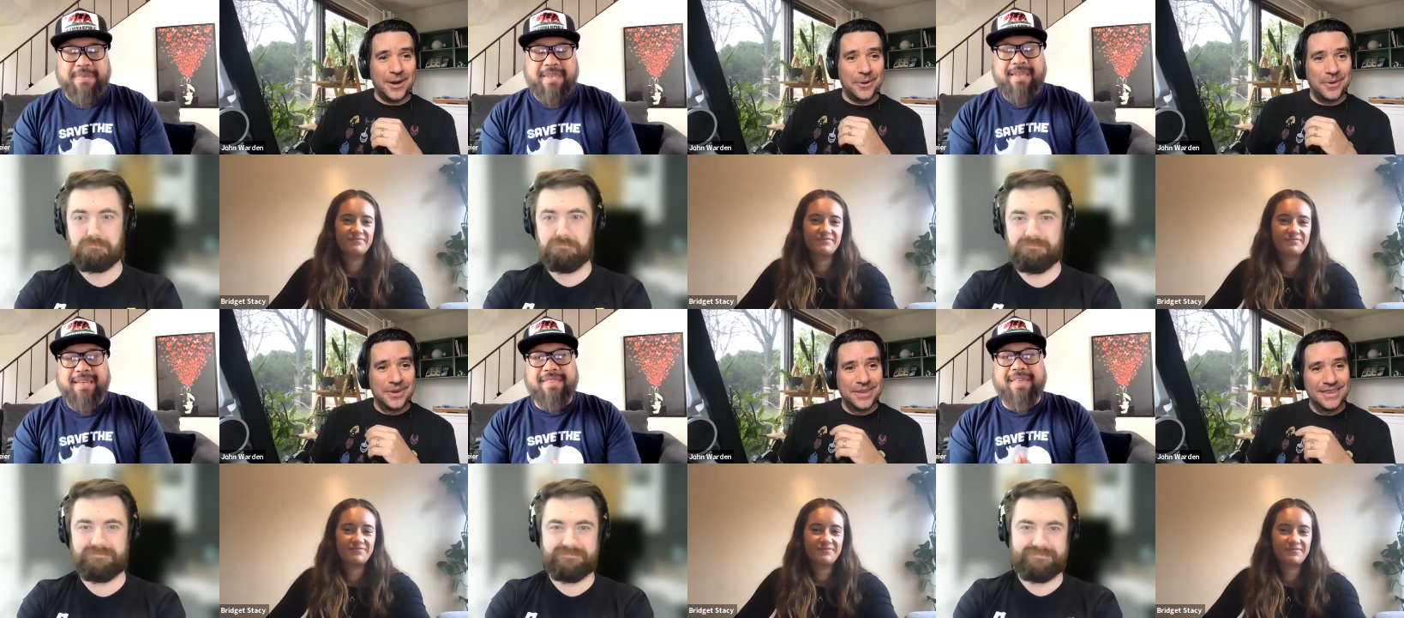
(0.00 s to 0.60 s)
Speaker 1: wow
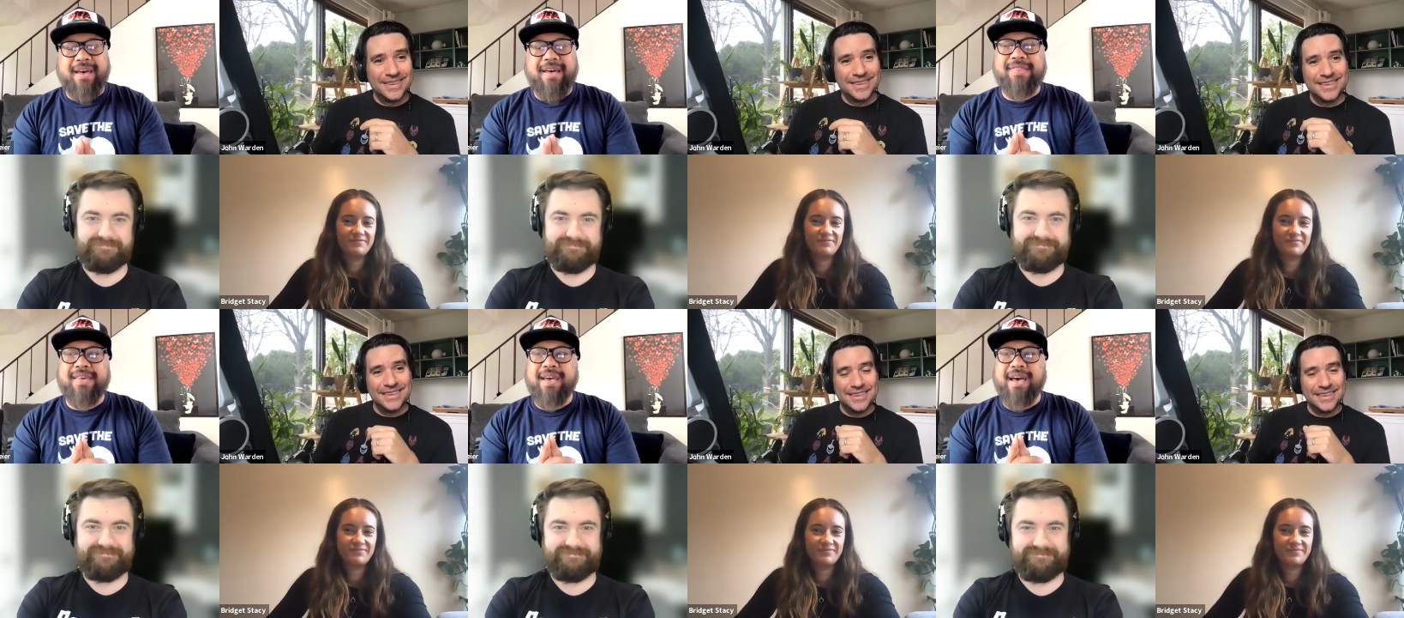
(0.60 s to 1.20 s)
the
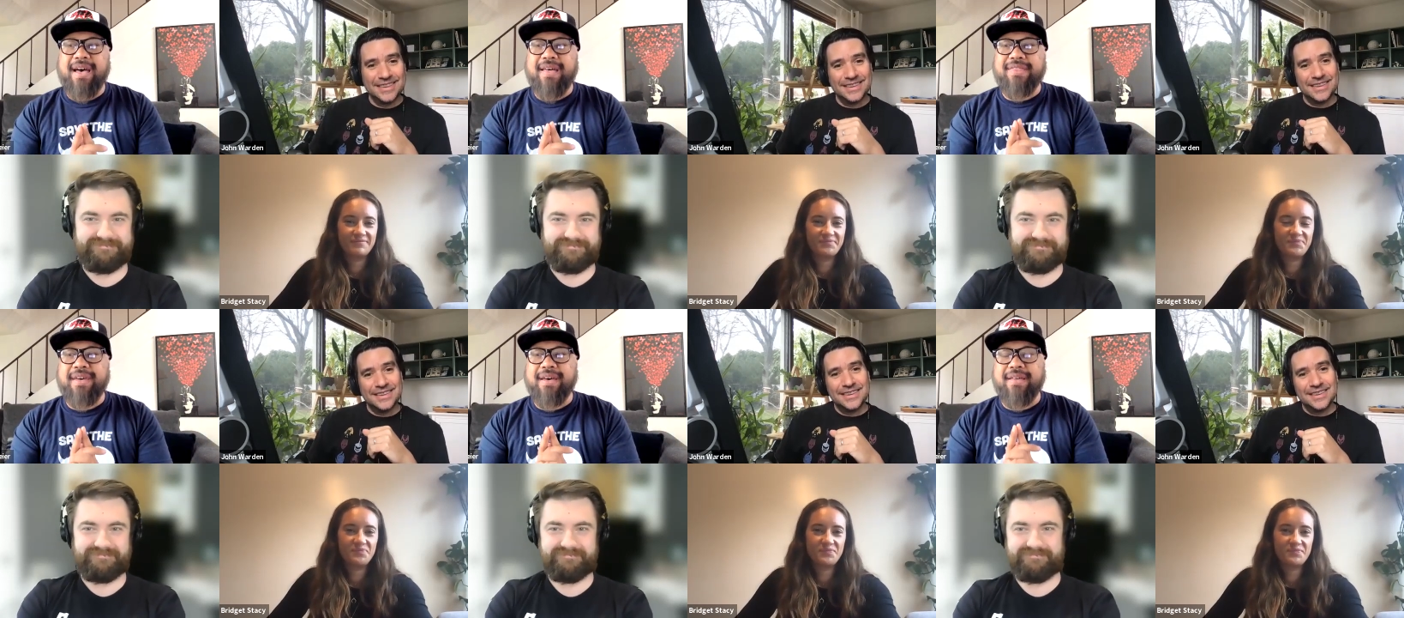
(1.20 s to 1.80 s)
the uh,
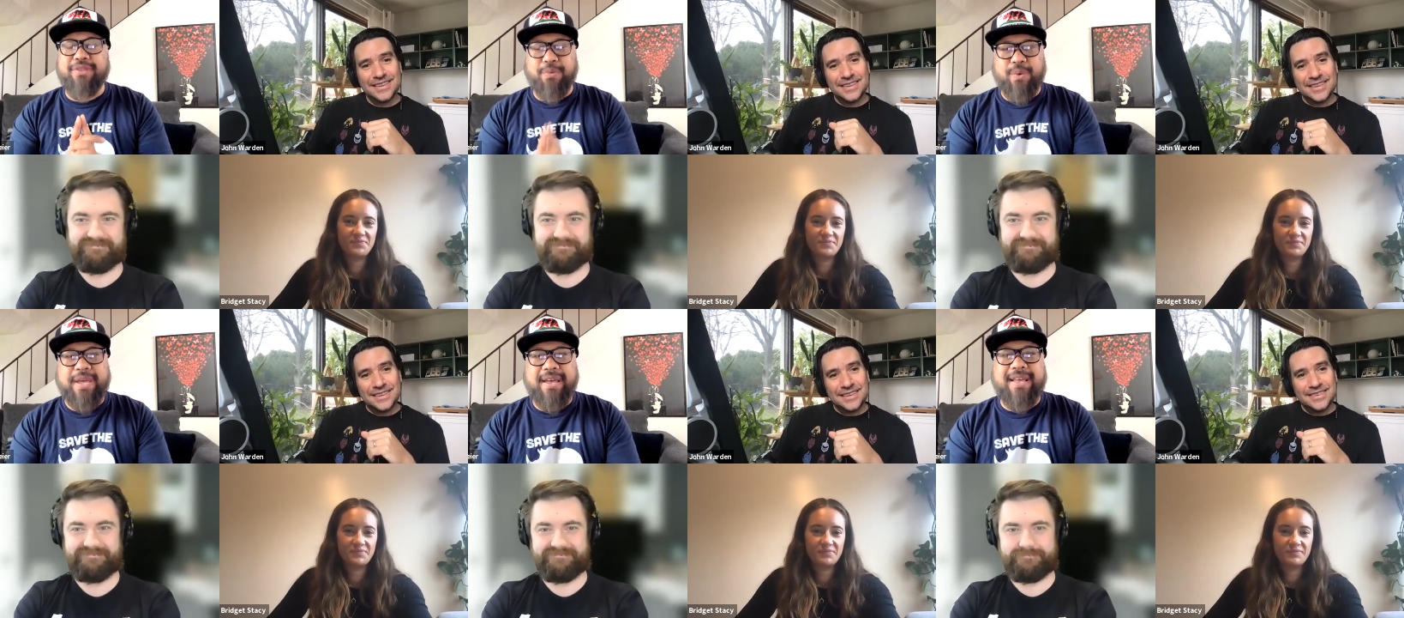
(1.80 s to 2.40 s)
the the
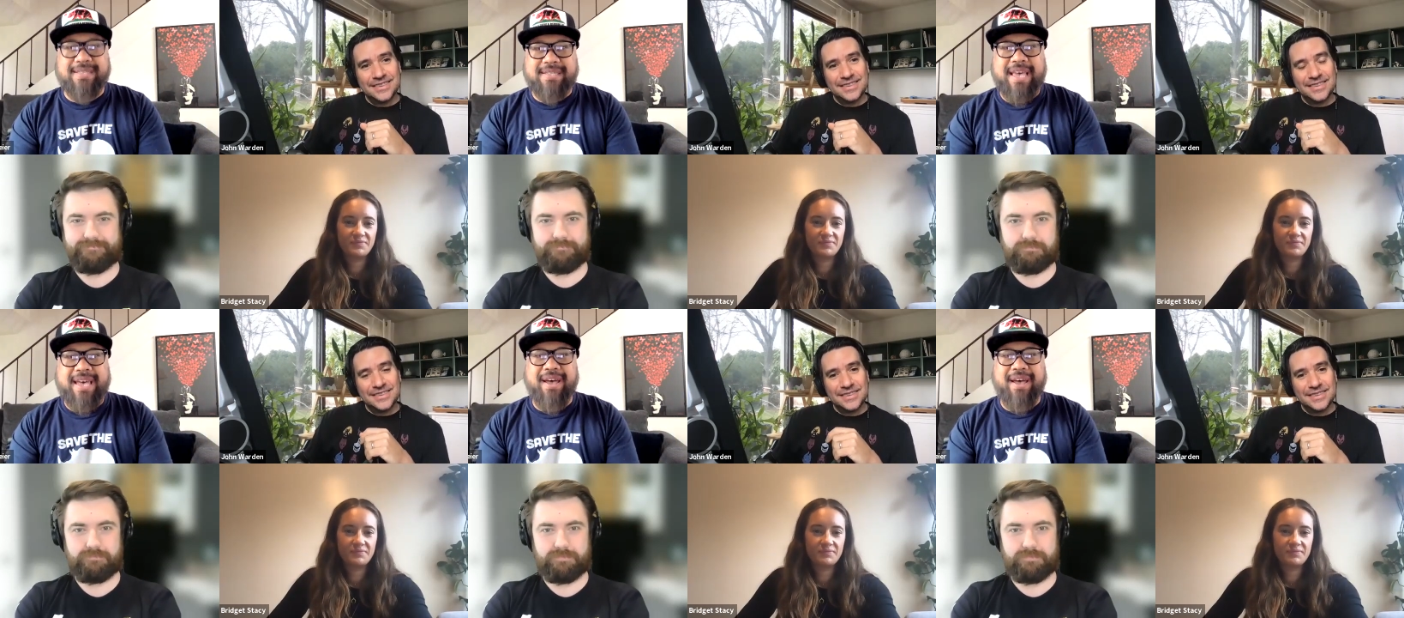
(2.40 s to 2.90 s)
Rita and Zedd